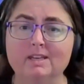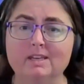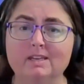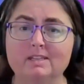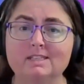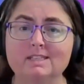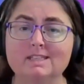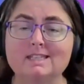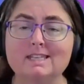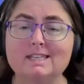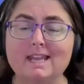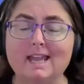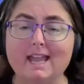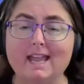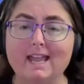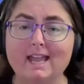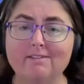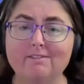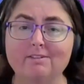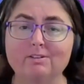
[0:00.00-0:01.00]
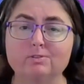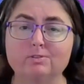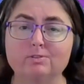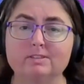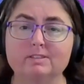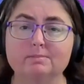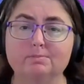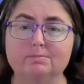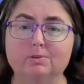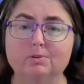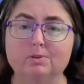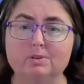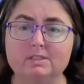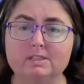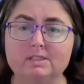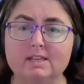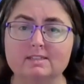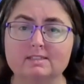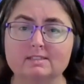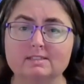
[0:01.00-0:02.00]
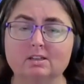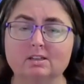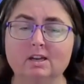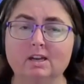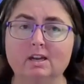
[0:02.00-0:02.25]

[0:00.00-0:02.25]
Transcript: I didn't have a good support desk.